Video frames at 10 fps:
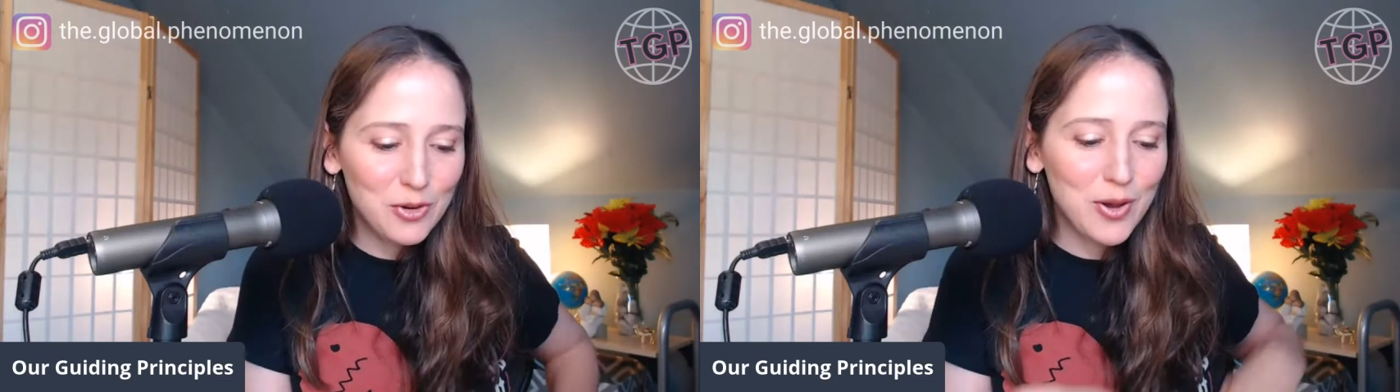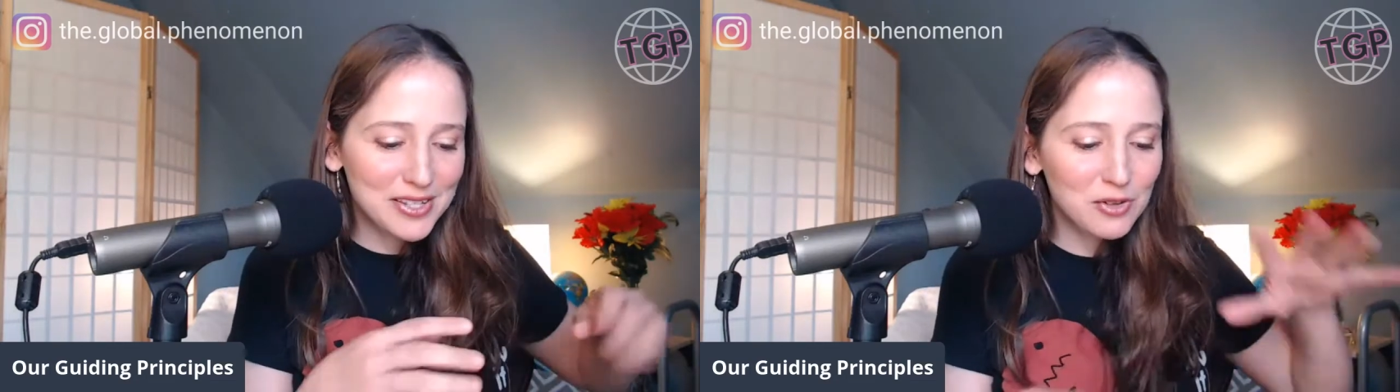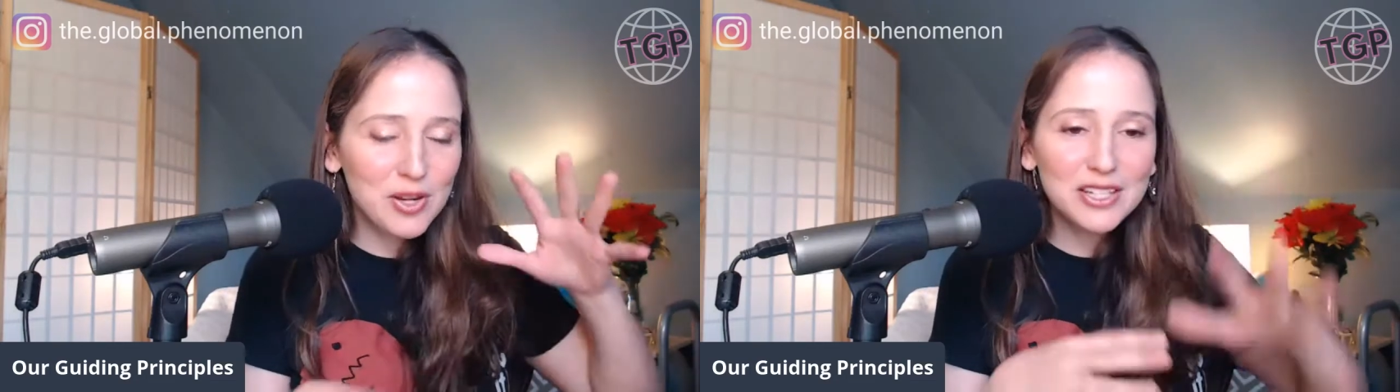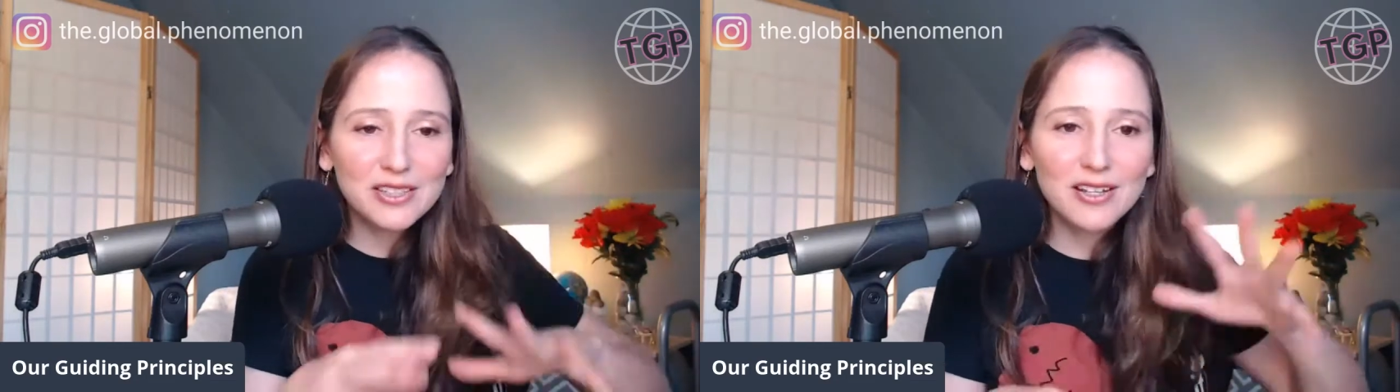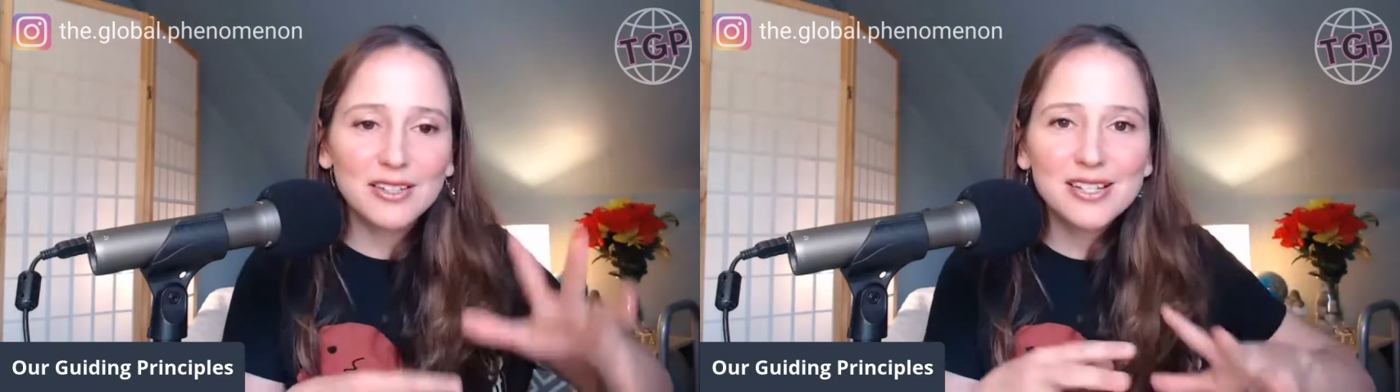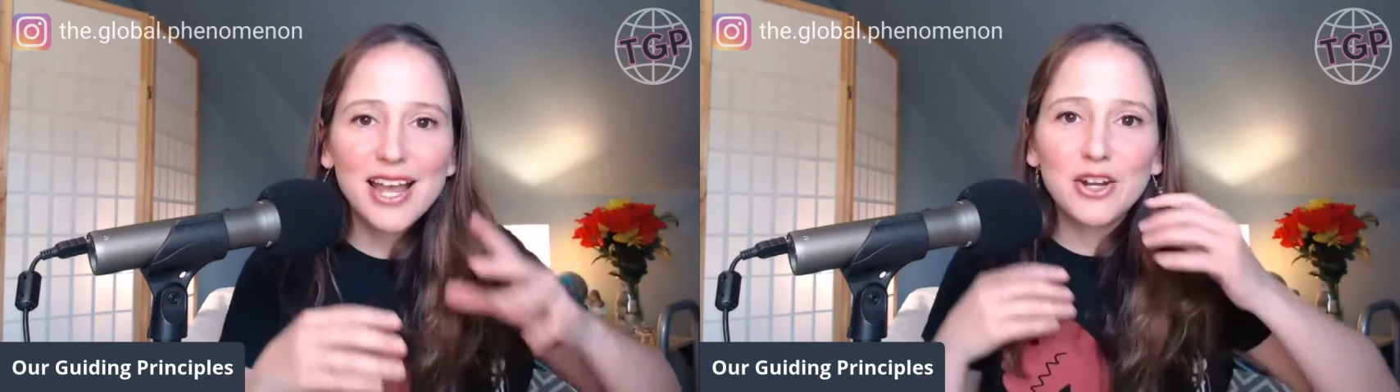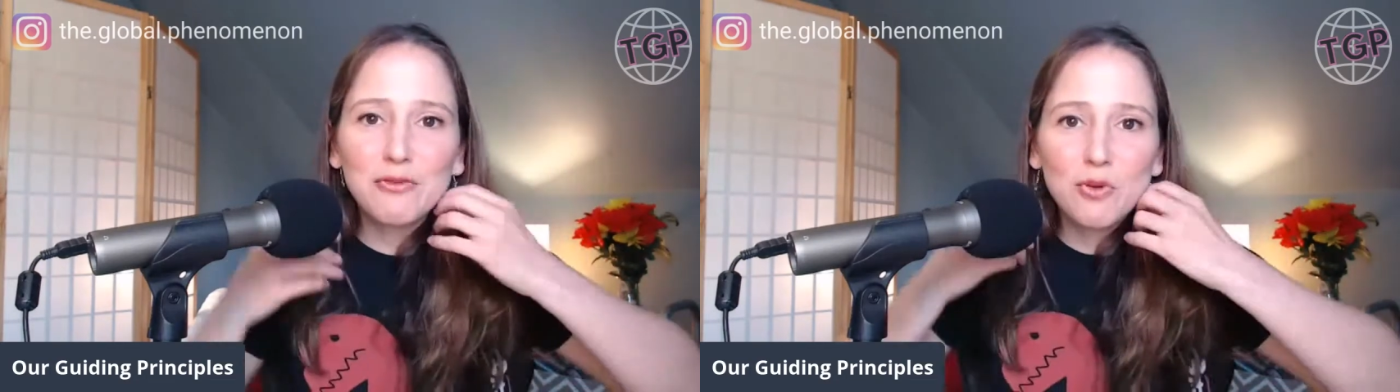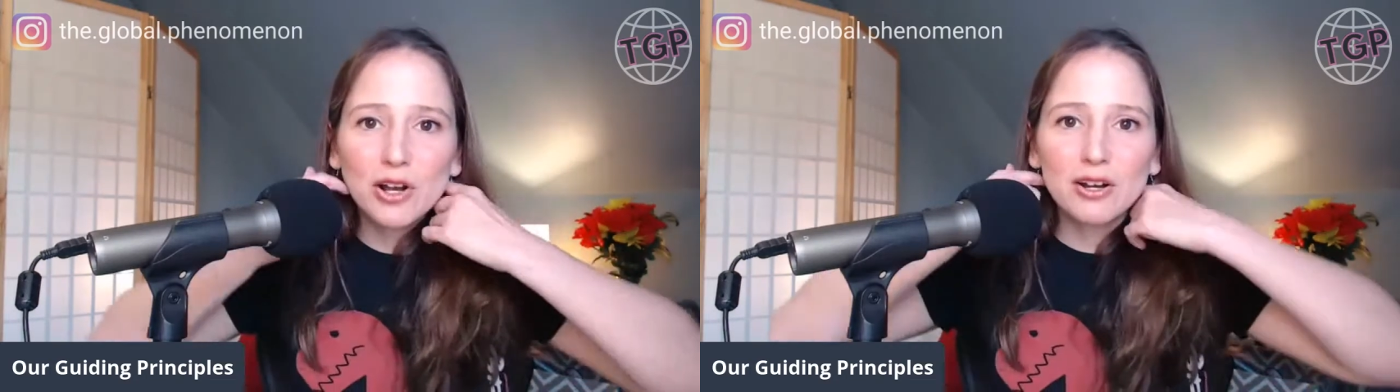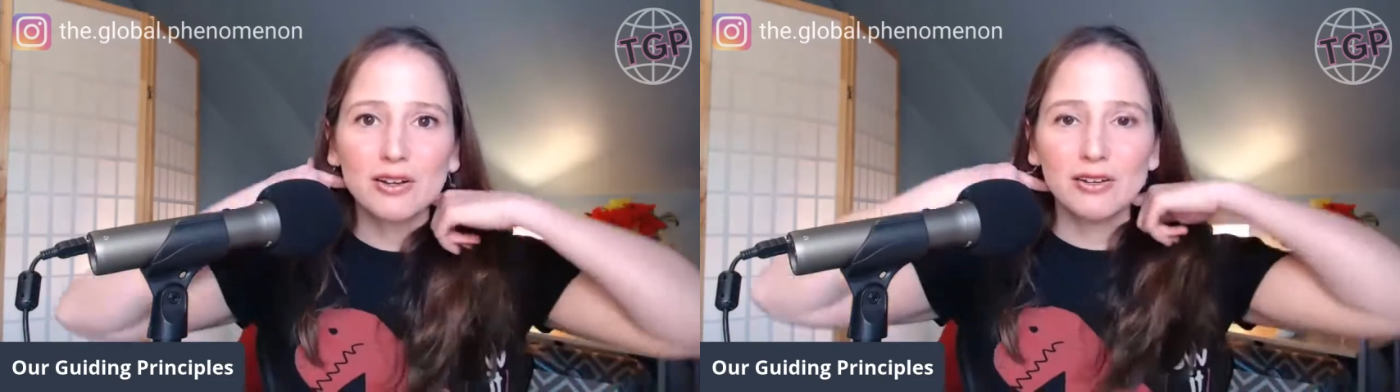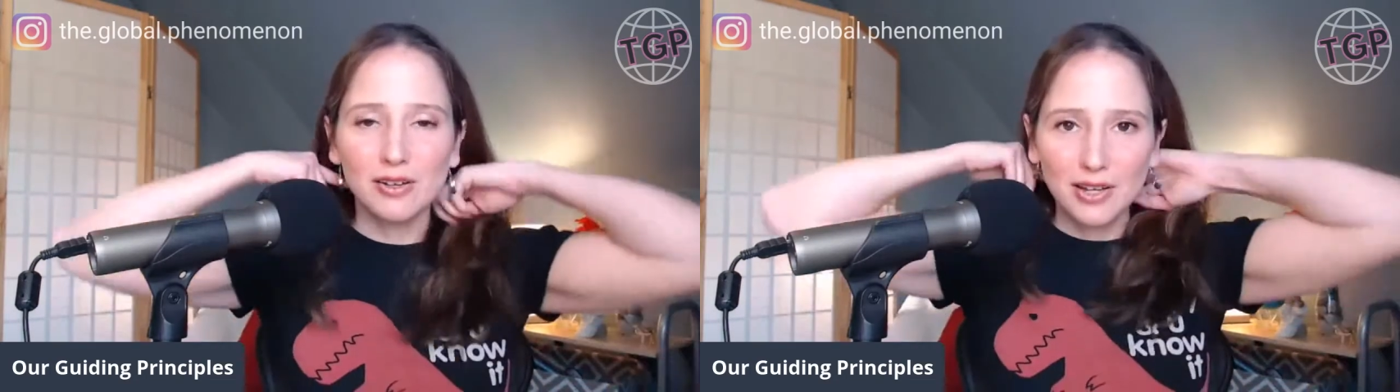who hasn't really done this kind of
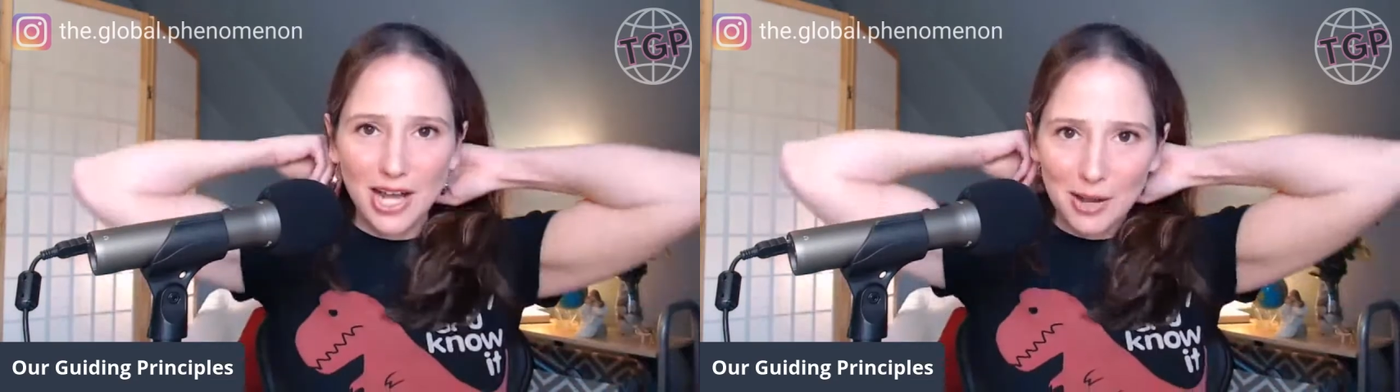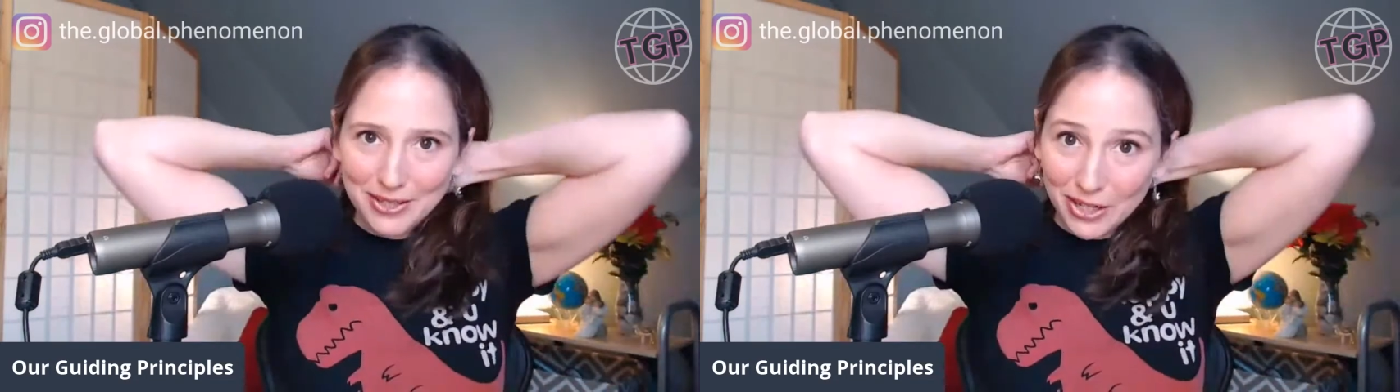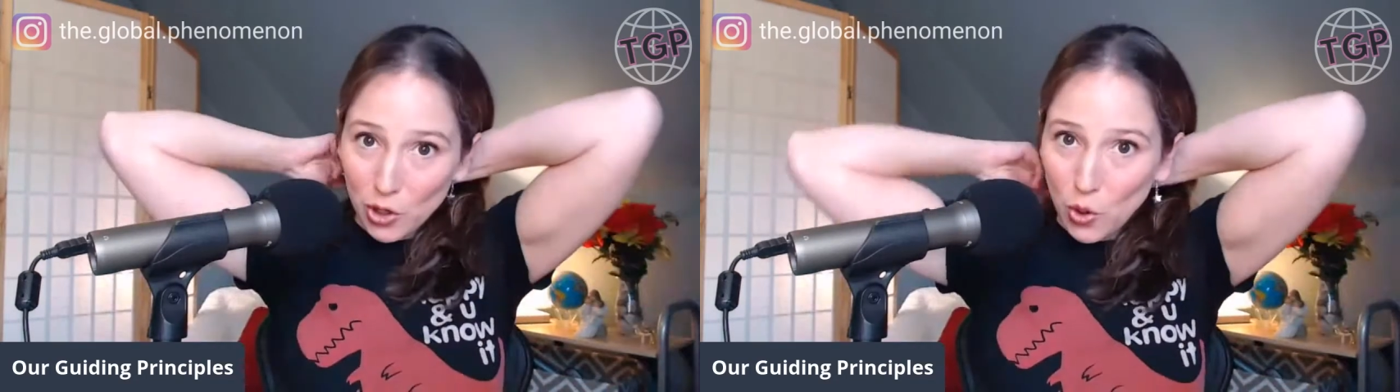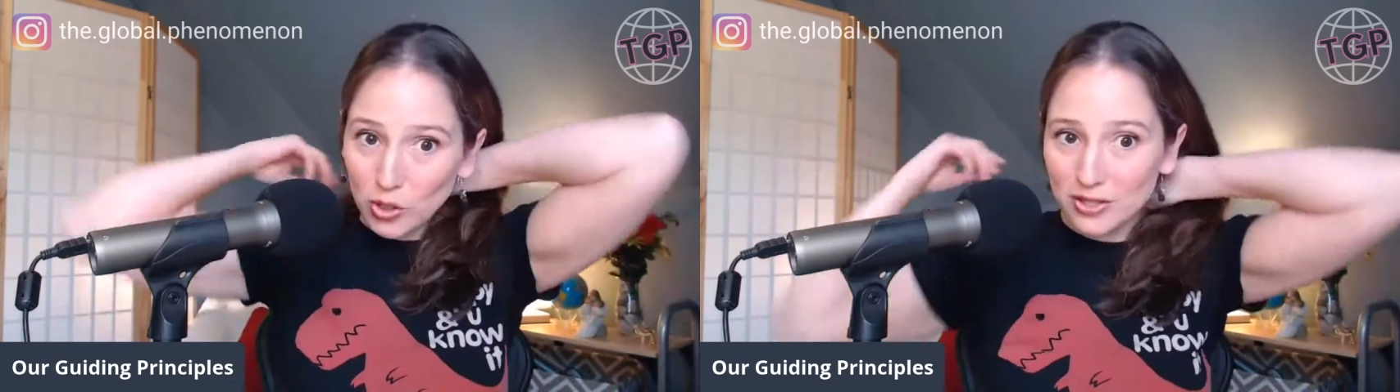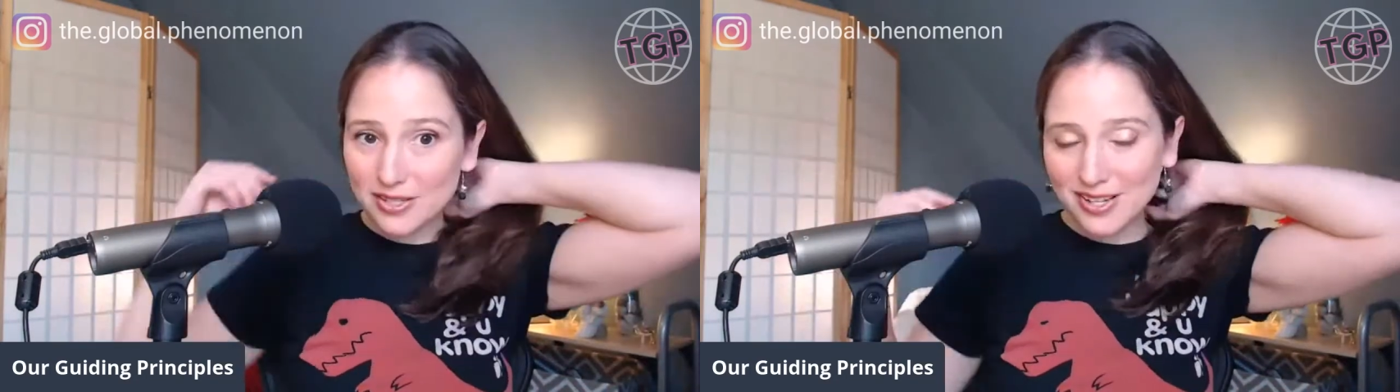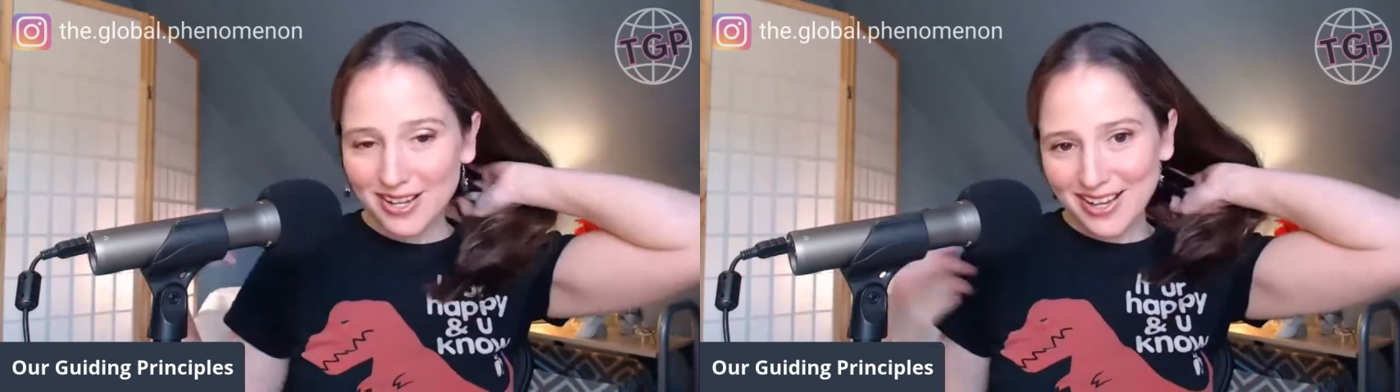work about their goals,